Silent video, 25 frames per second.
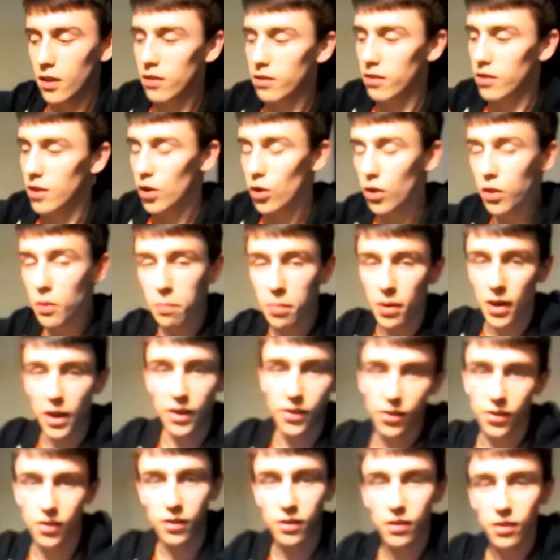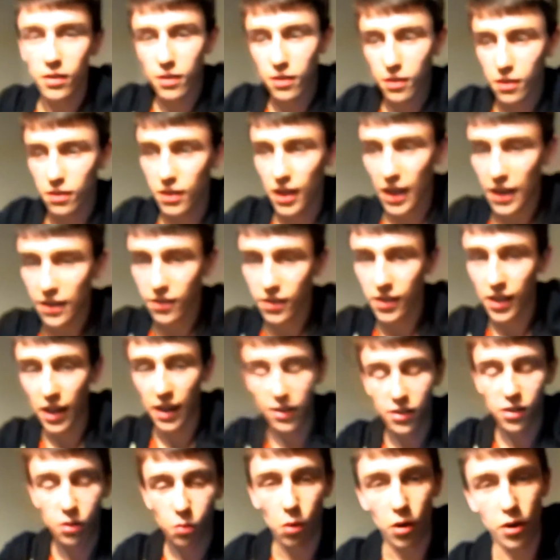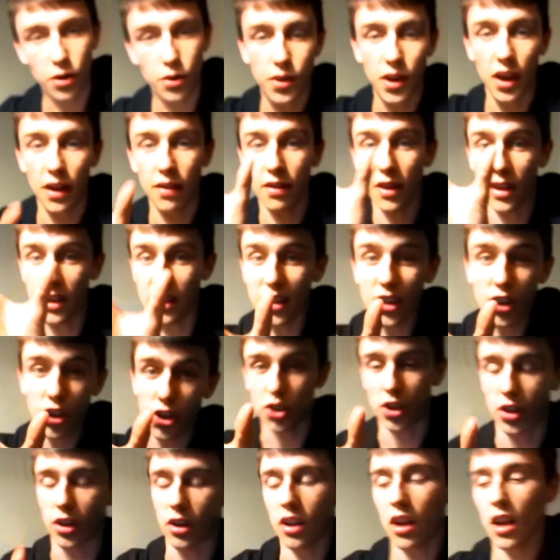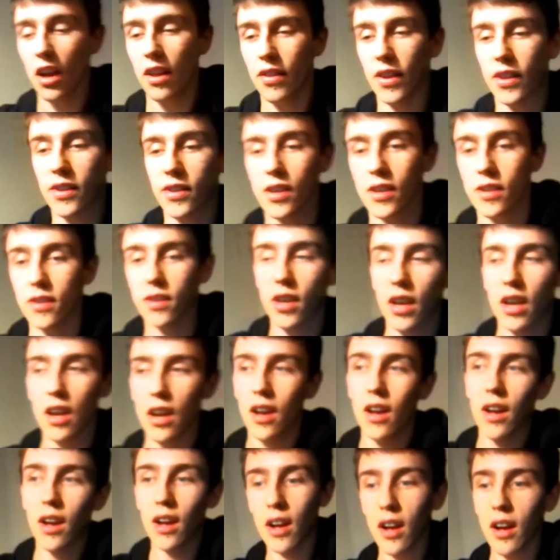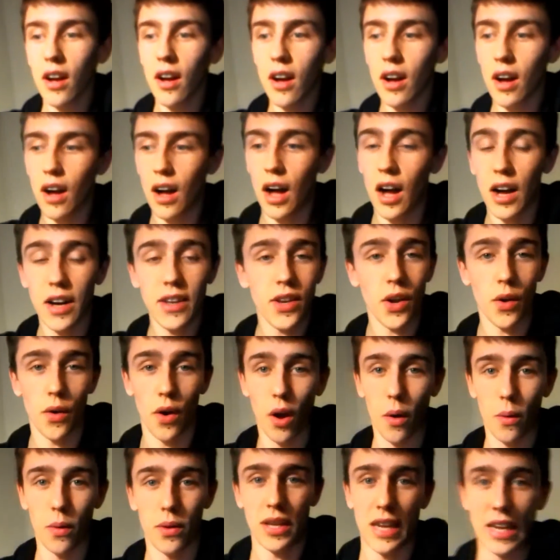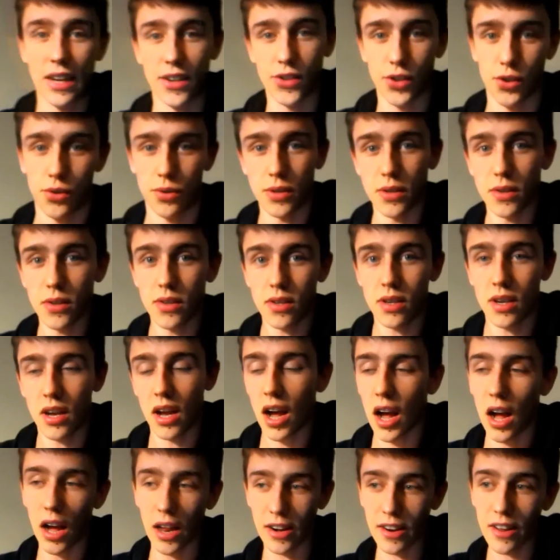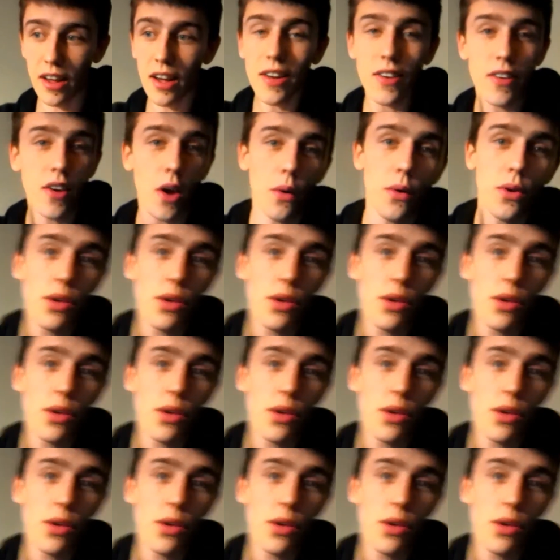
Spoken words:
the other person then says, the one who's had the addition, then says, I don't know what the answer is, and I know